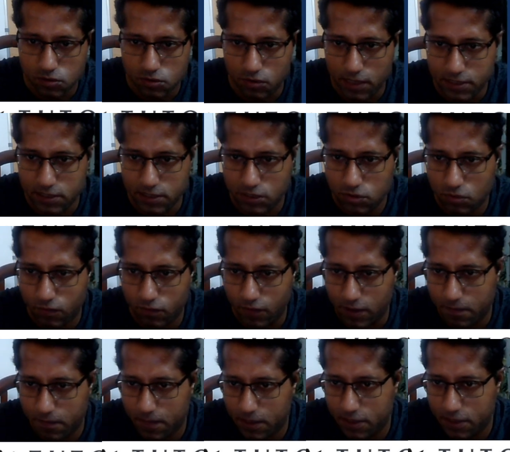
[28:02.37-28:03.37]
let's assume
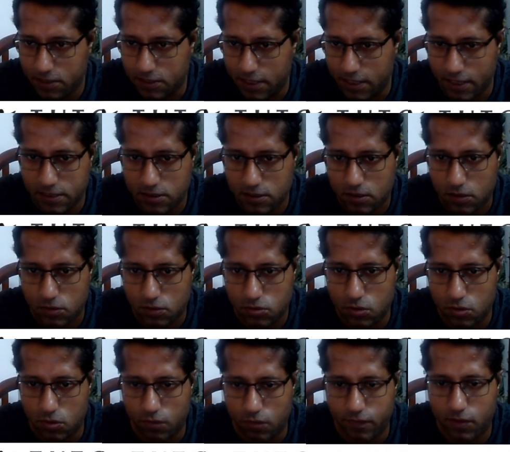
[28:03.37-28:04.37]
one part is x.
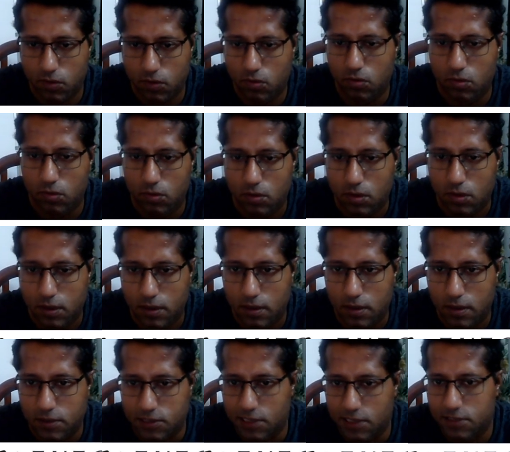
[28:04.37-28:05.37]
So we know,
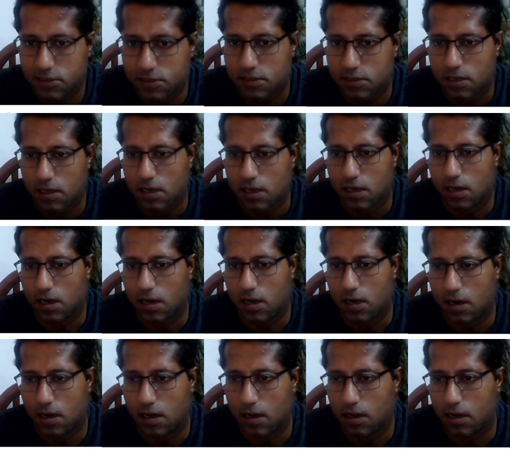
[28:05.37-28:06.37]
since
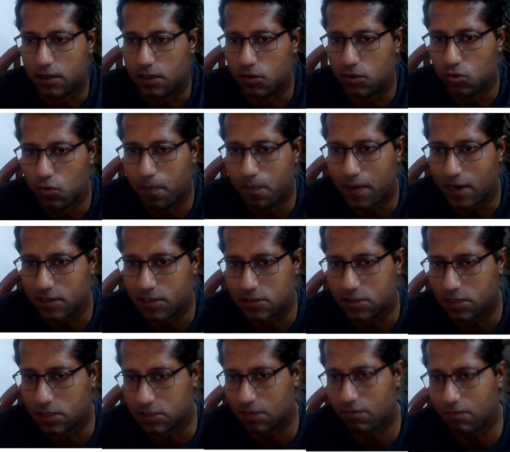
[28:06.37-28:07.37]
the two parts,
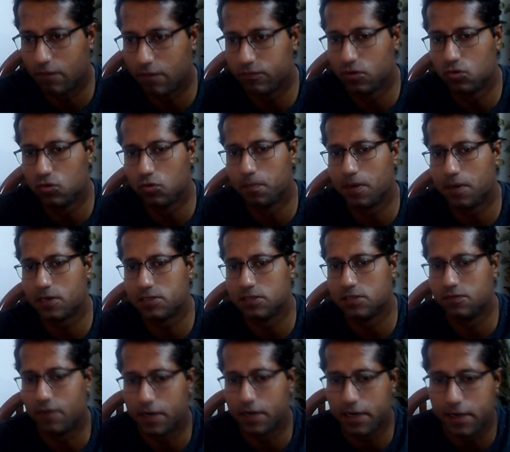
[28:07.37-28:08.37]
the sum of the two parts is
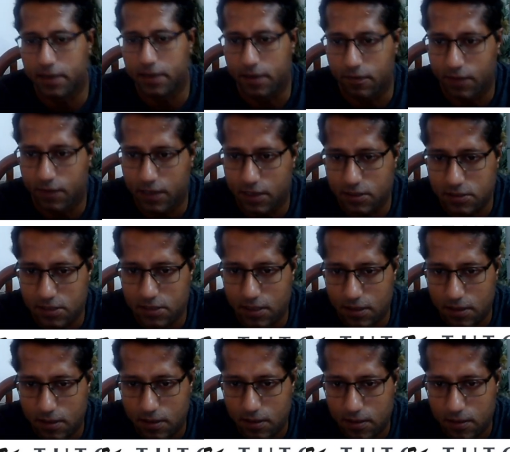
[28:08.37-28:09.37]
180, we can
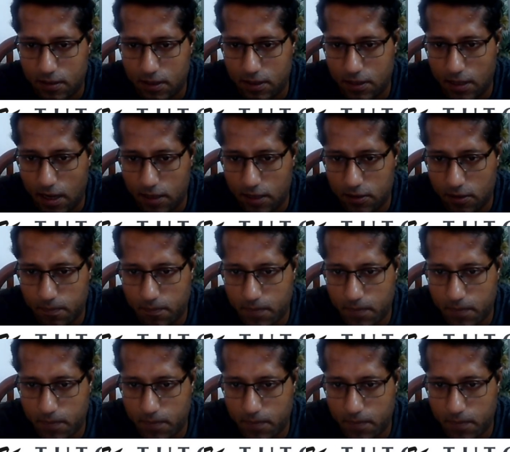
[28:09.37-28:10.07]
say that the other